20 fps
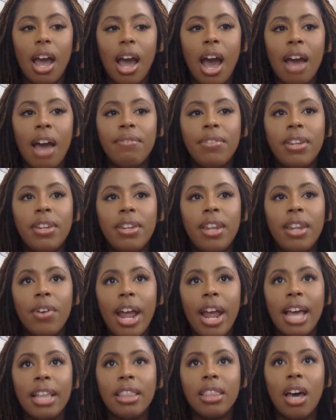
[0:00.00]
I've never
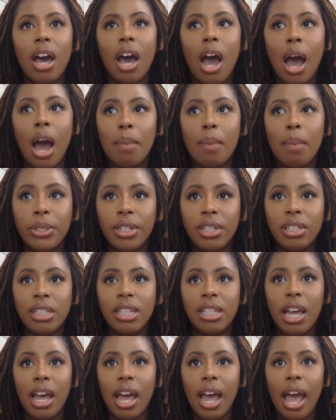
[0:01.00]
had the option
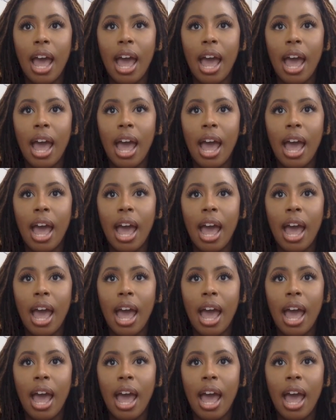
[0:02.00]
to